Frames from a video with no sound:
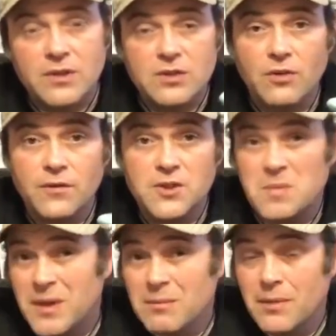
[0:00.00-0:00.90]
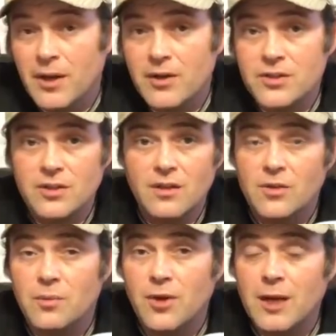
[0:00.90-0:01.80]
So for spin putters,
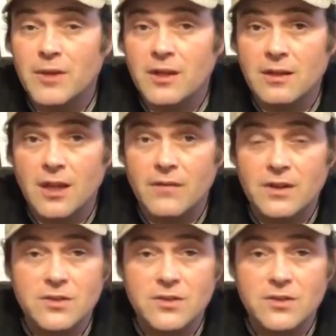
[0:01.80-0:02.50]
they're probably going to love it.